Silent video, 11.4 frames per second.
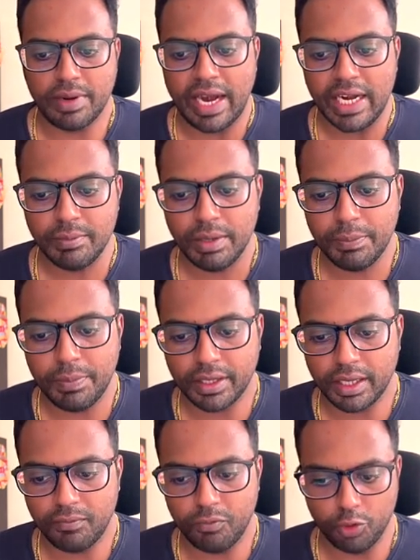I'm randomly
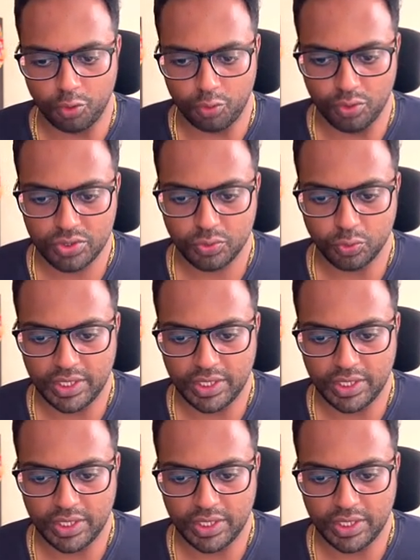picking up few rows.